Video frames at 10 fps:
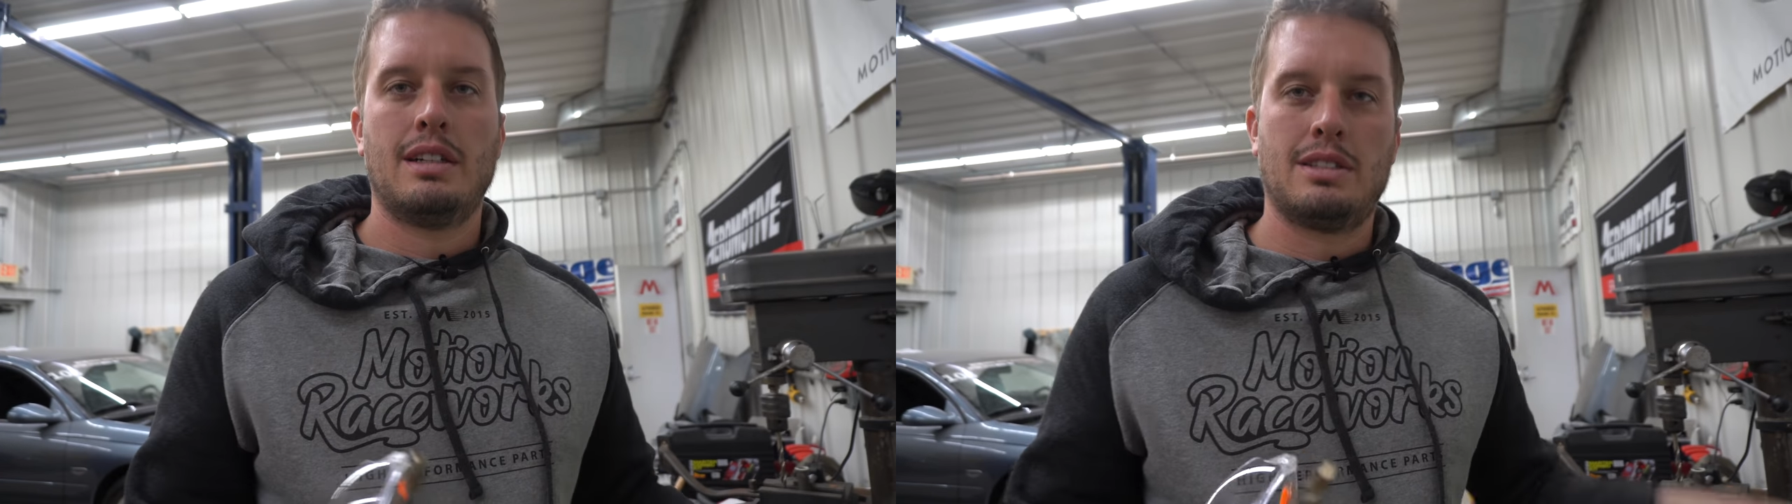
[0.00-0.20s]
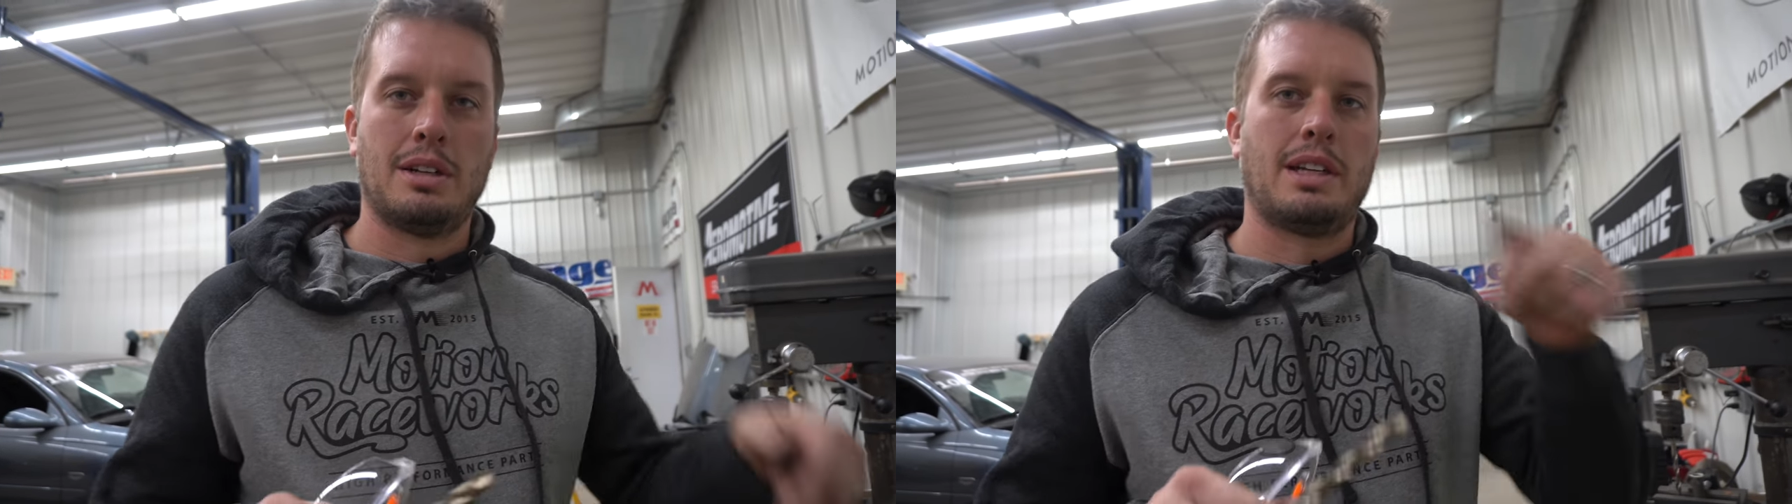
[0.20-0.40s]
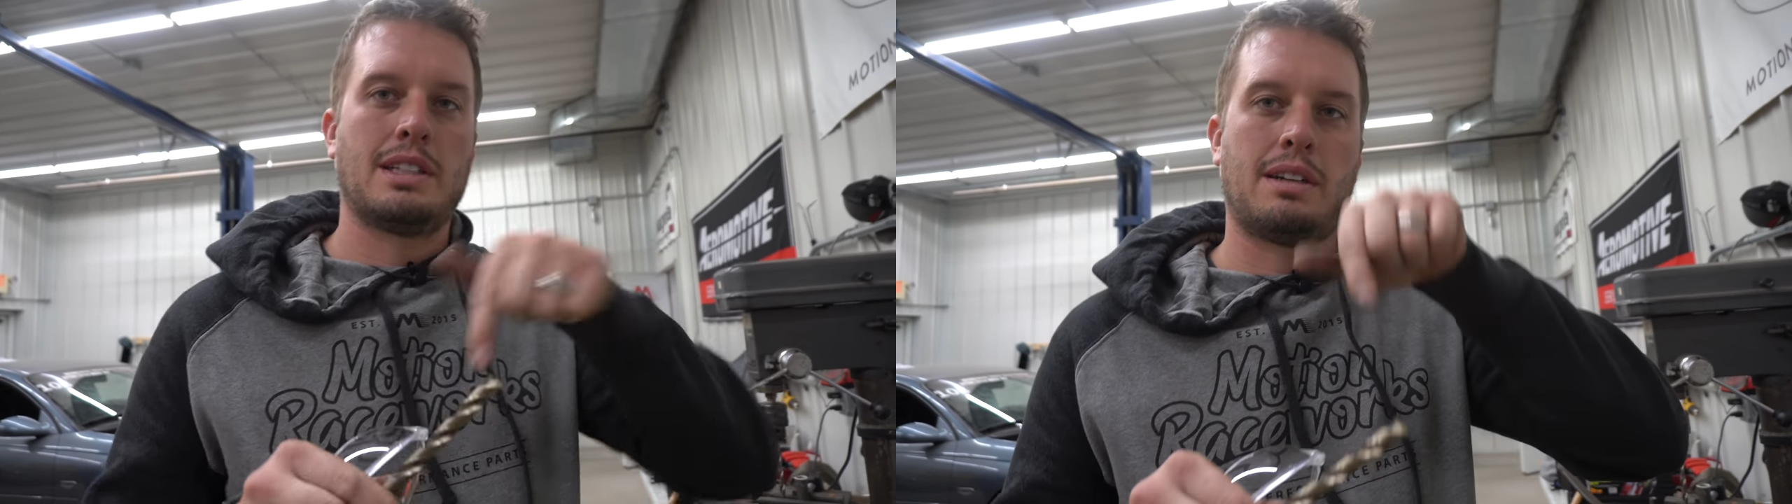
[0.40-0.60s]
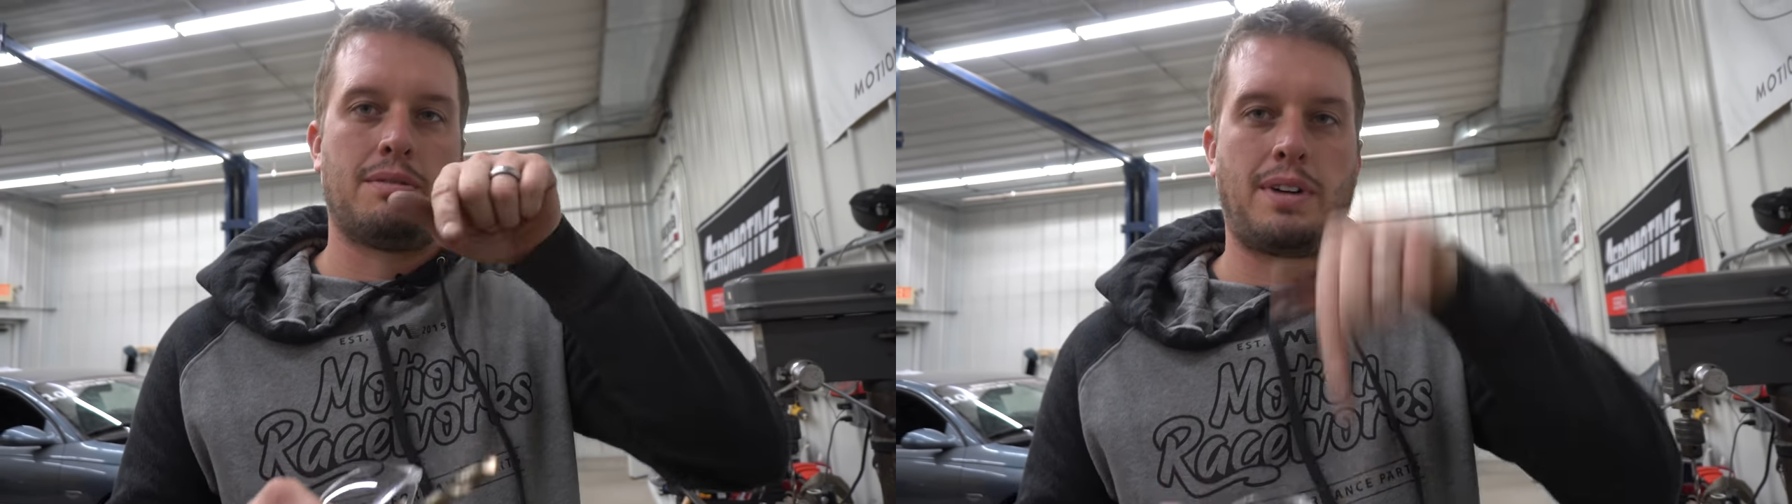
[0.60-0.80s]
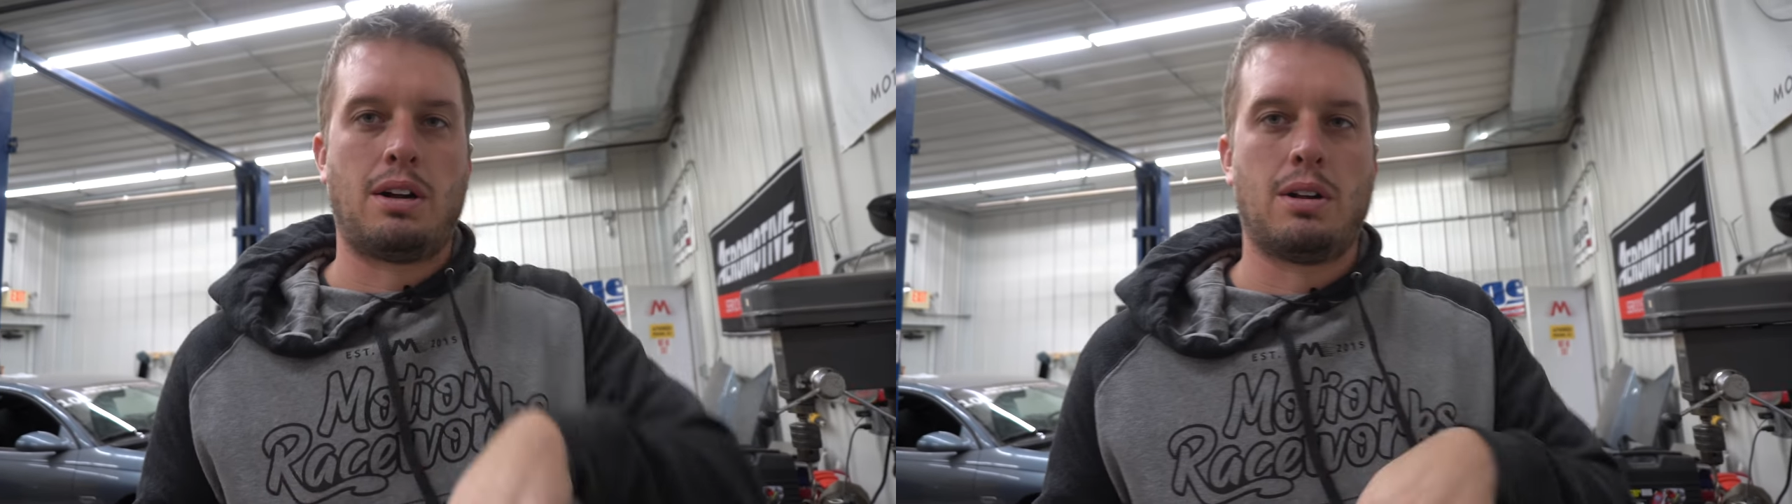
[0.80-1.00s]
so that this can
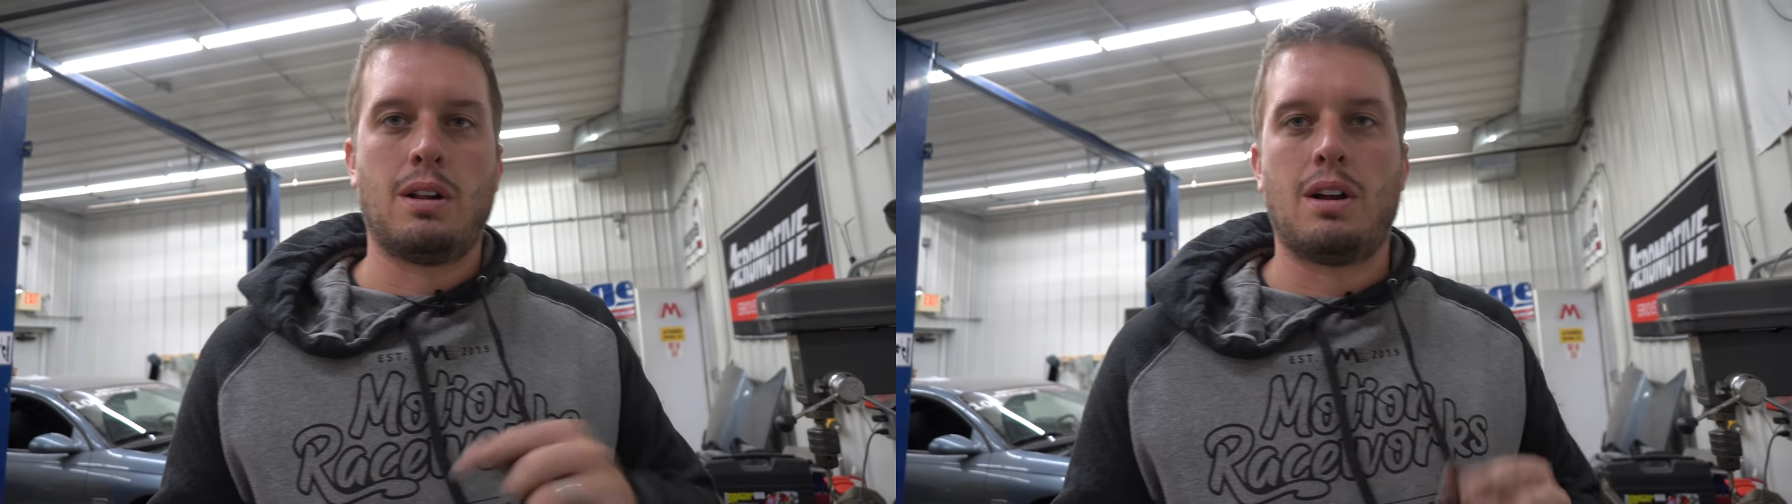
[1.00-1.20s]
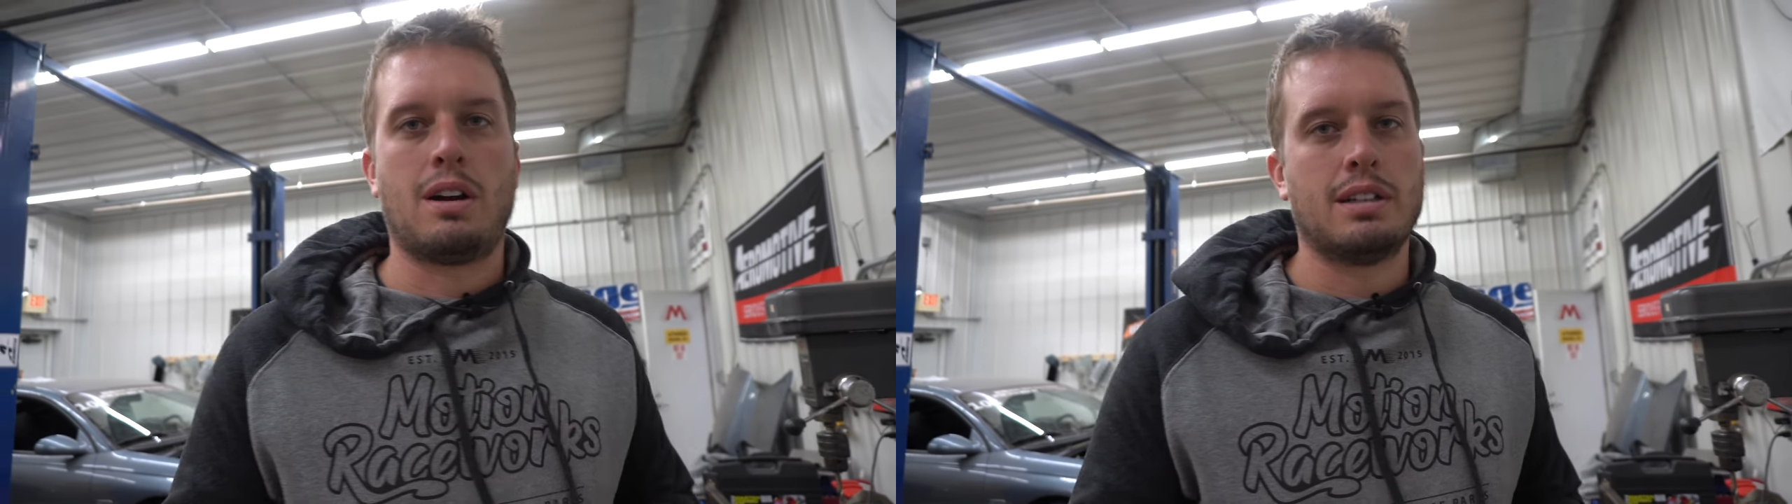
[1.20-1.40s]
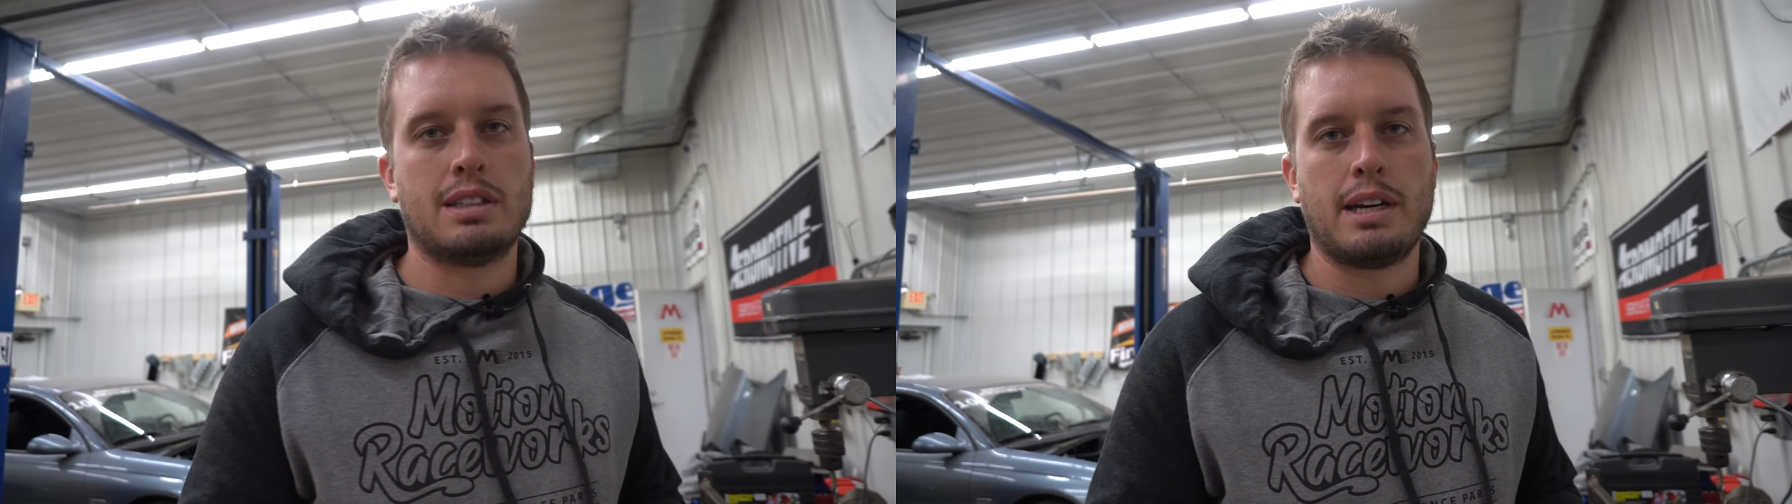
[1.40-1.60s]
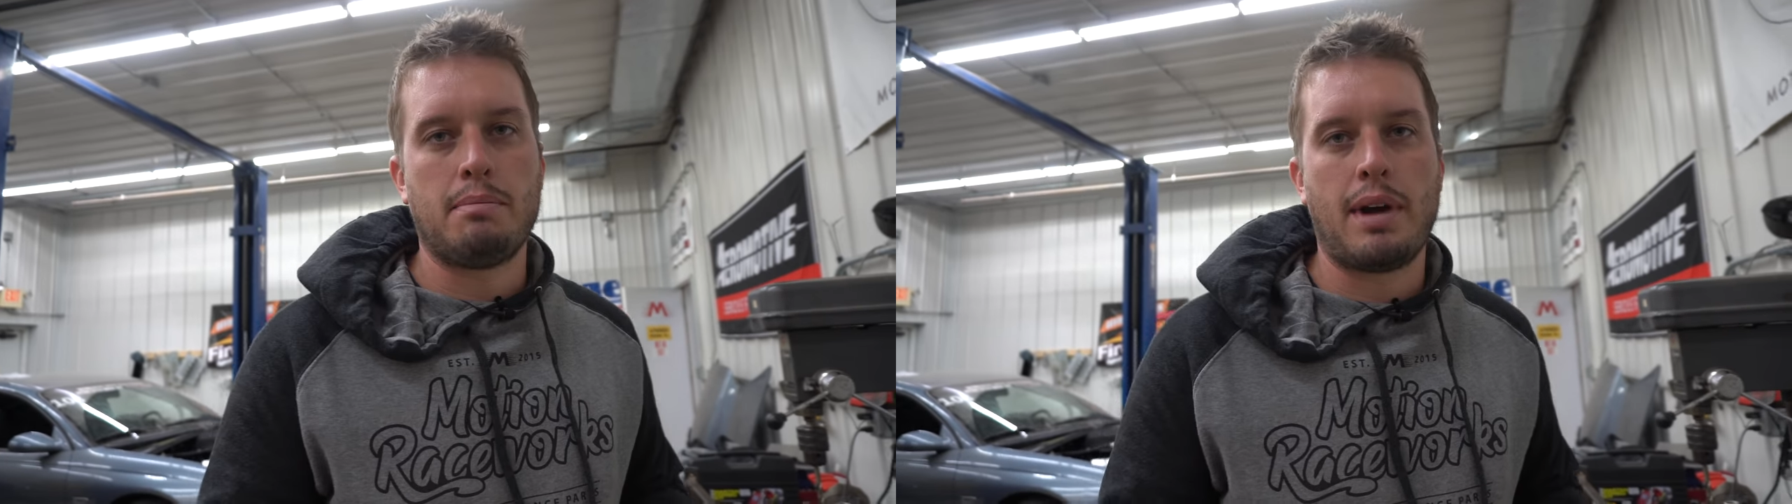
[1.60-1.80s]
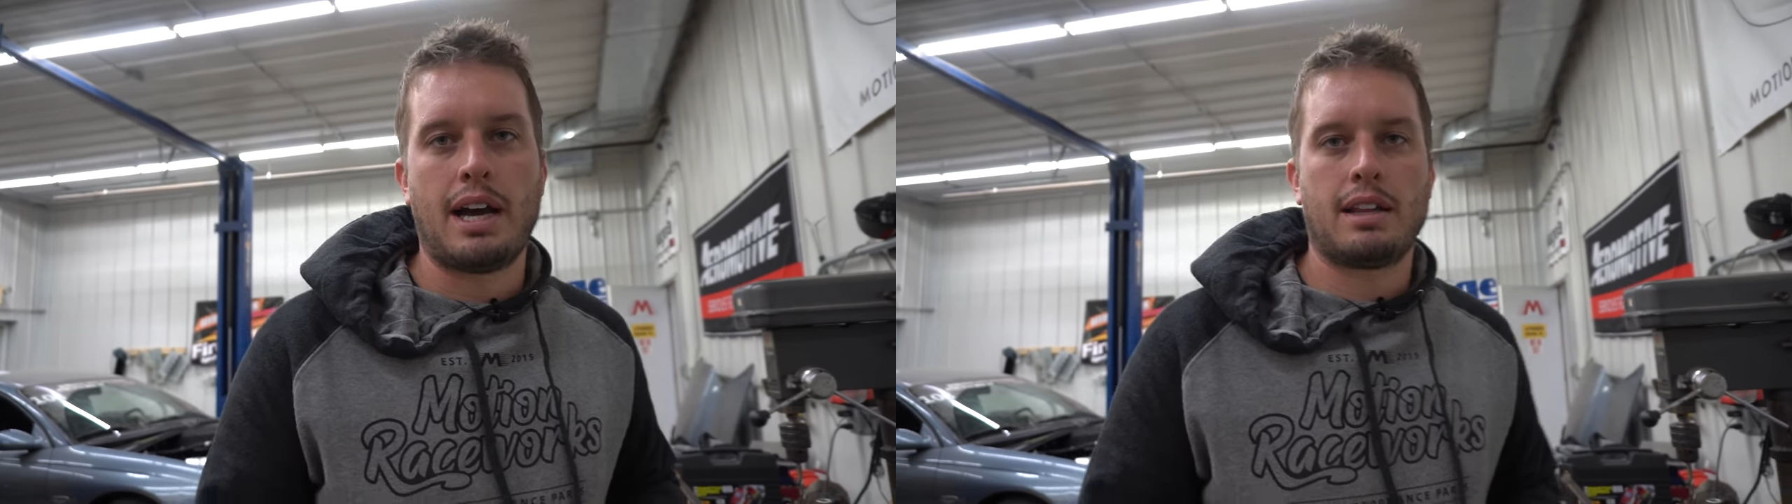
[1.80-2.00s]
follow along the
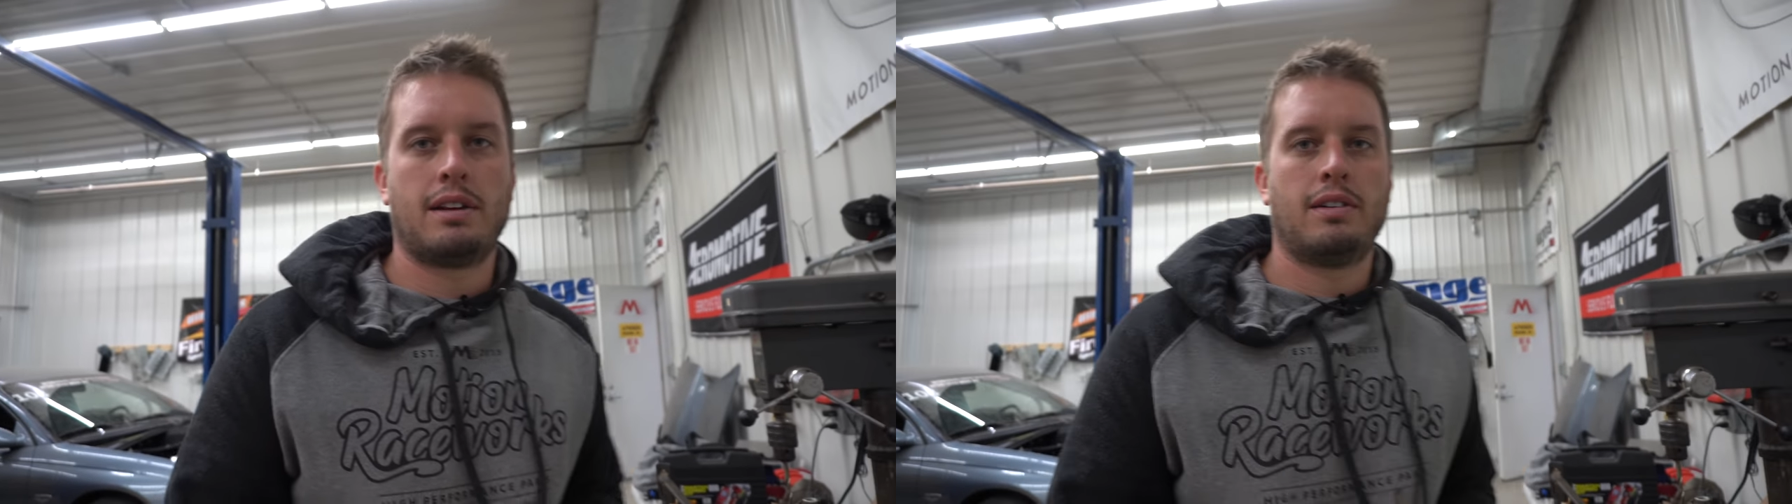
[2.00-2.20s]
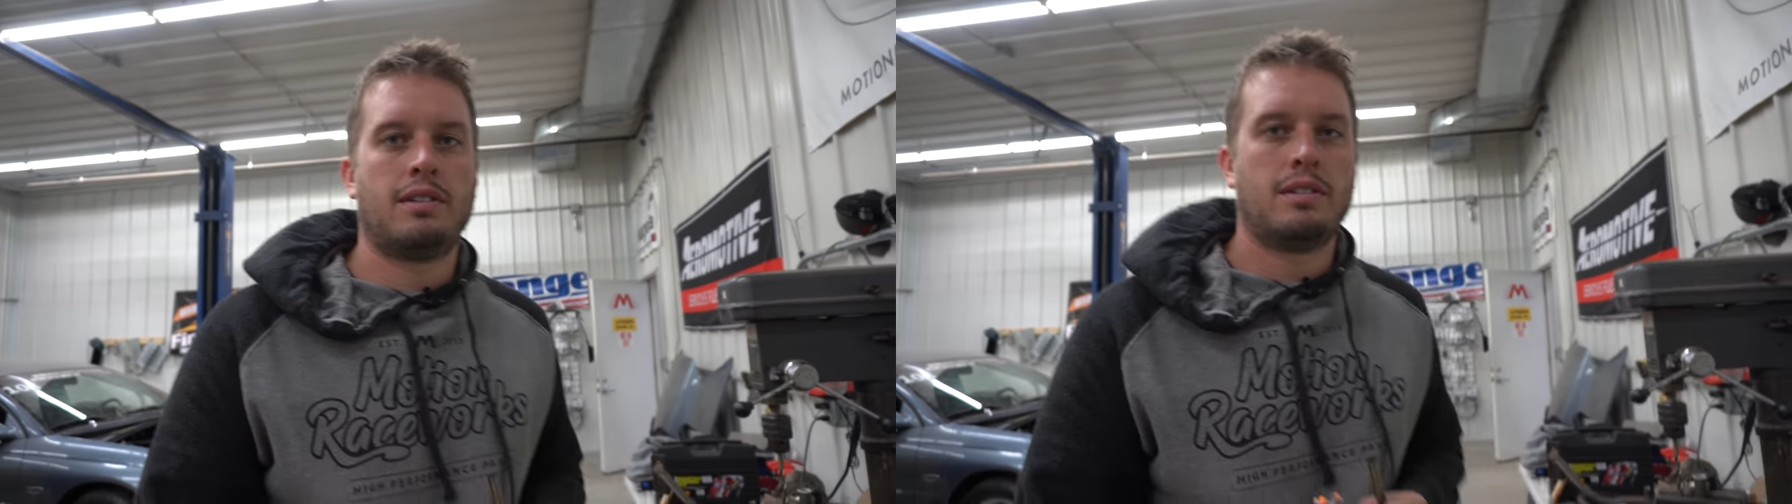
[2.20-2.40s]
same path.